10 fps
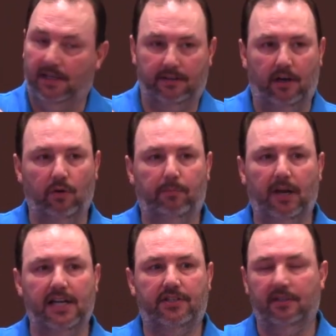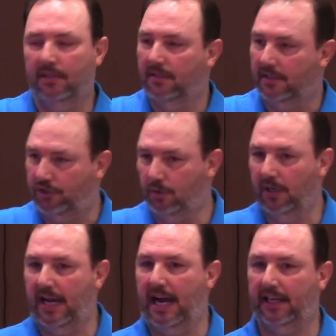And the only place that you
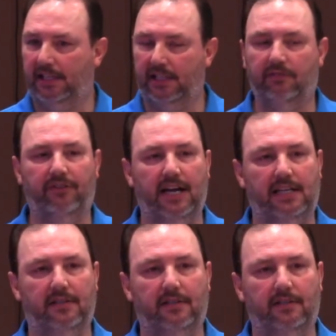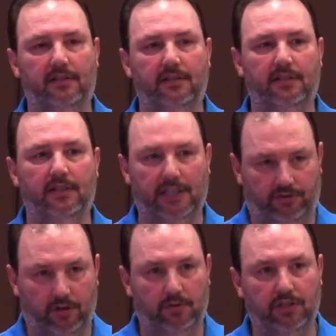and I can get faith
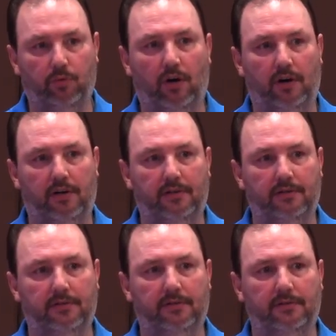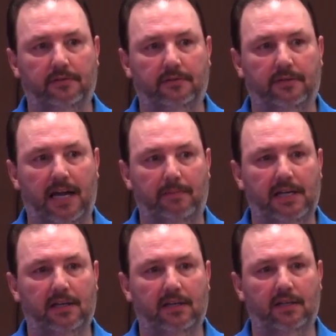is through this word.
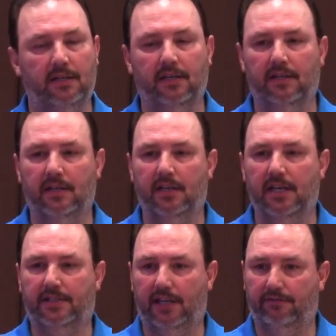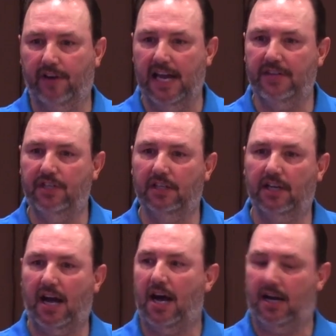Amen? He said, Faith in
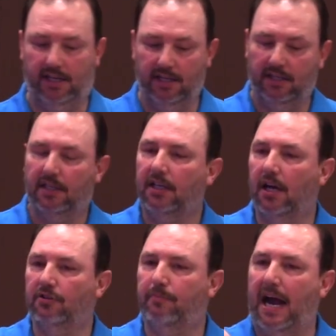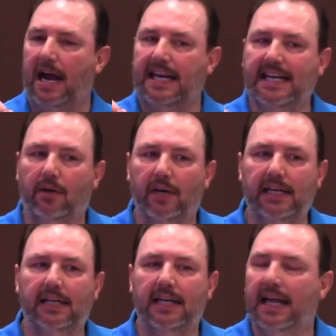God comes by
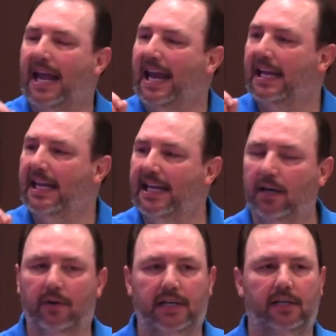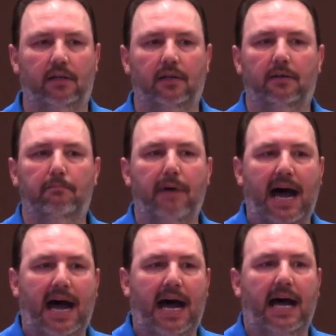hearing and hearing
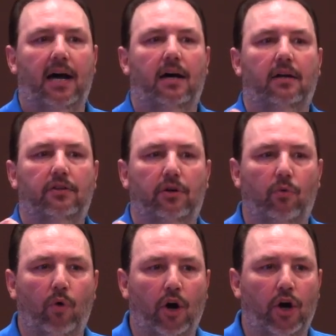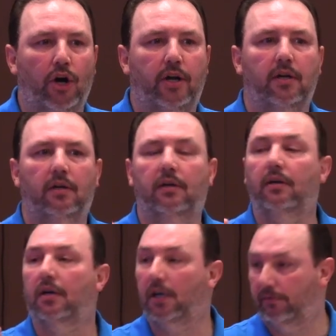by the Word
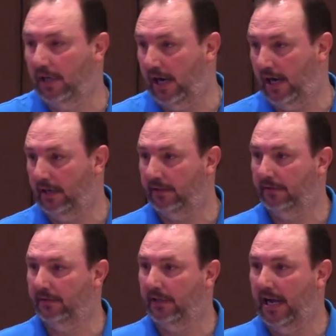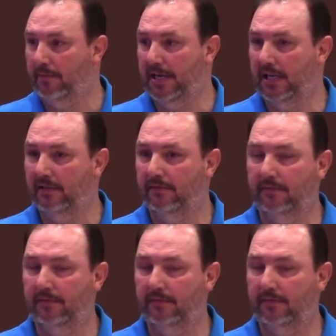of God. Amen?